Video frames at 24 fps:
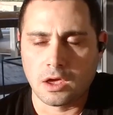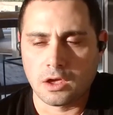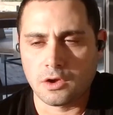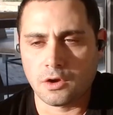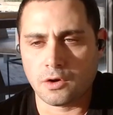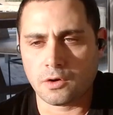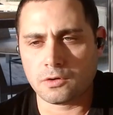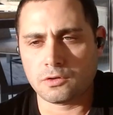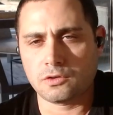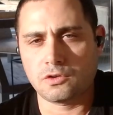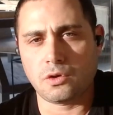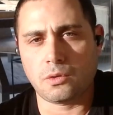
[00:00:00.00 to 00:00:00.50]

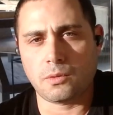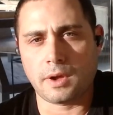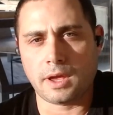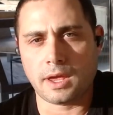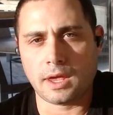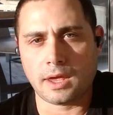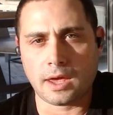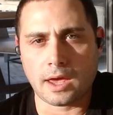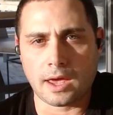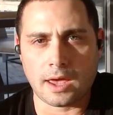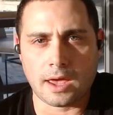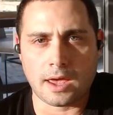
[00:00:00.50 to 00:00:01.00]
You're
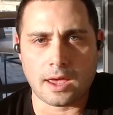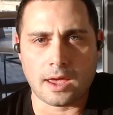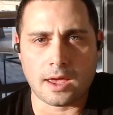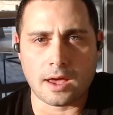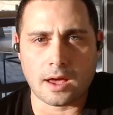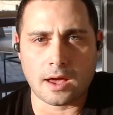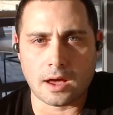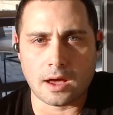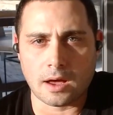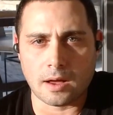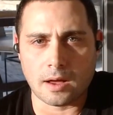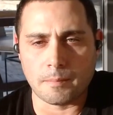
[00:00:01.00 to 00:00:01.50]
doing
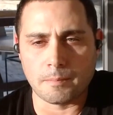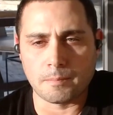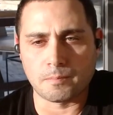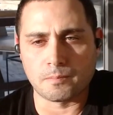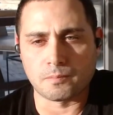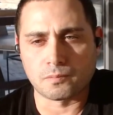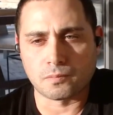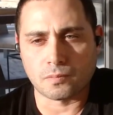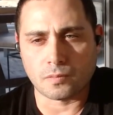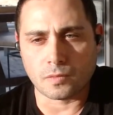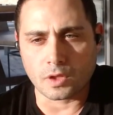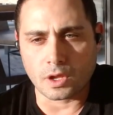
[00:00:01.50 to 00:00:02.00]
a
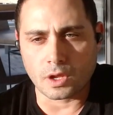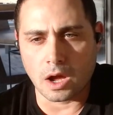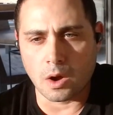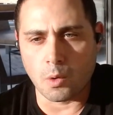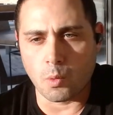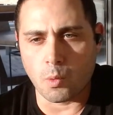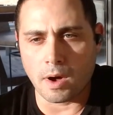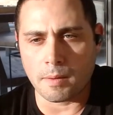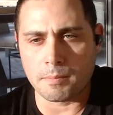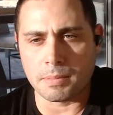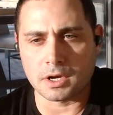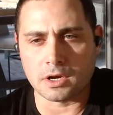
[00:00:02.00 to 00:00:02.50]

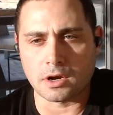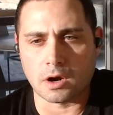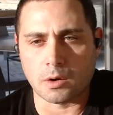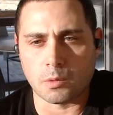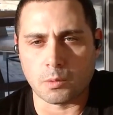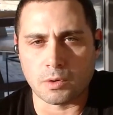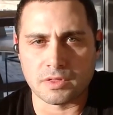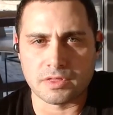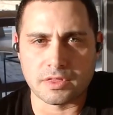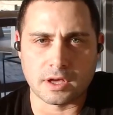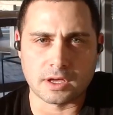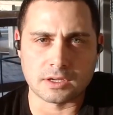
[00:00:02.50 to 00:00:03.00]

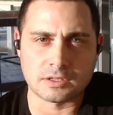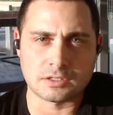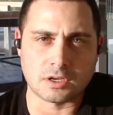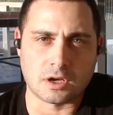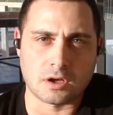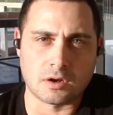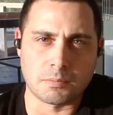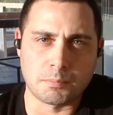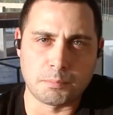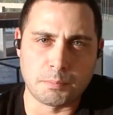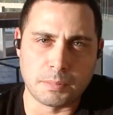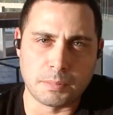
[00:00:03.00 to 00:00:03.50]
webinar with us on